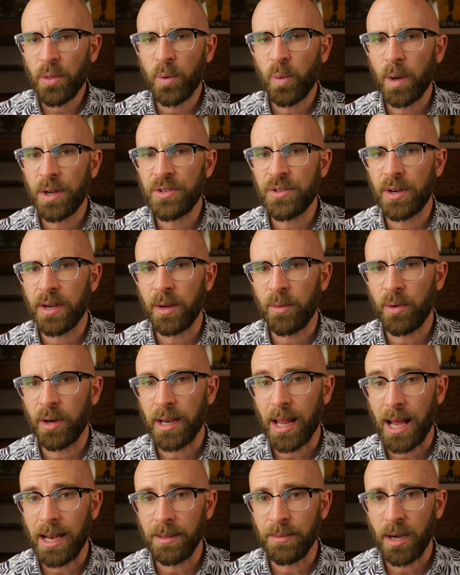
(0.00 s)
than wondering
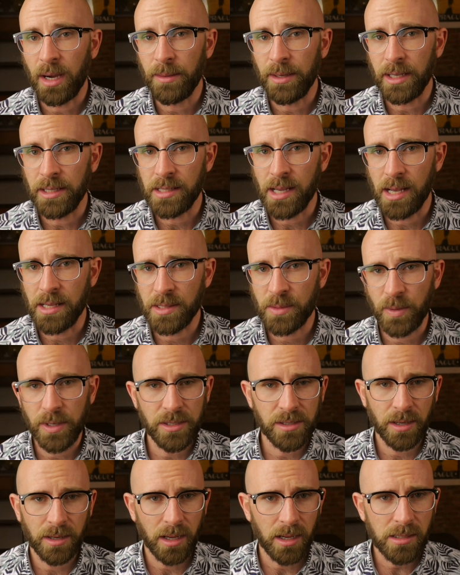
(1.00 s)
what Alibaba does, we
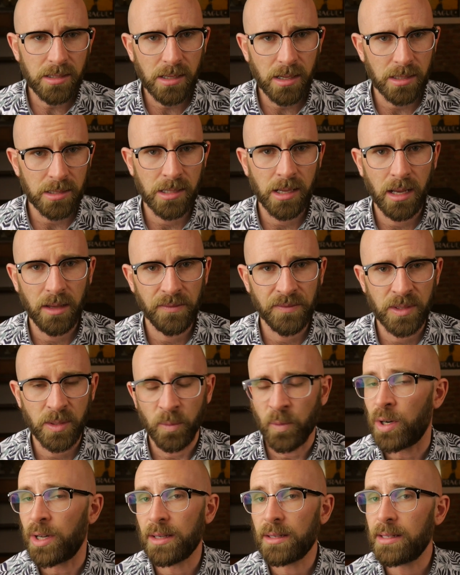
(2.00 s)
should ask ourselves
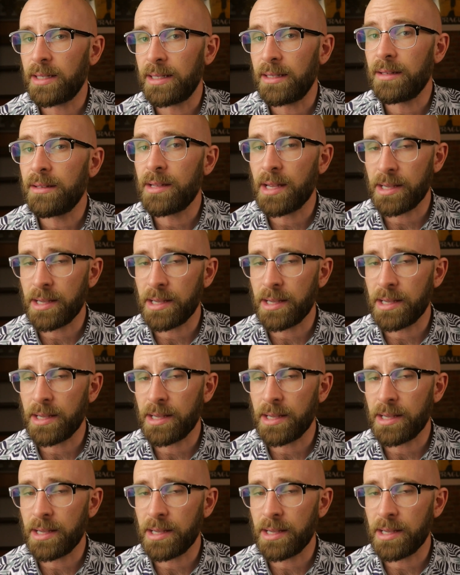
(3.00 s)
what it